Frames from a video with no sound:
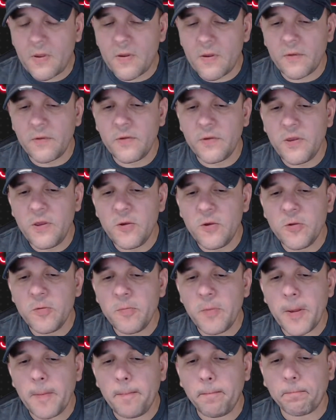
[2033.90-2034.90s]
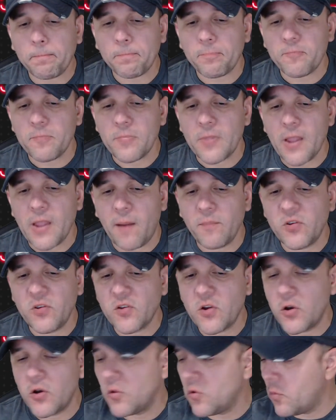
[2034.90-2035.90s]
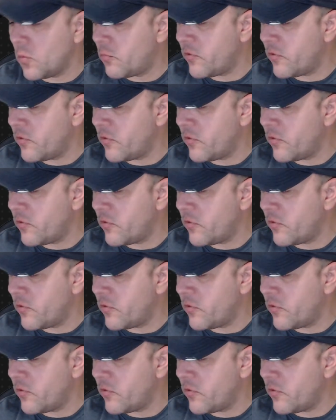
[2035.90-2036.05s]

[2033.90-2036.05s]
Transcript: excuse me, I'm just gonna do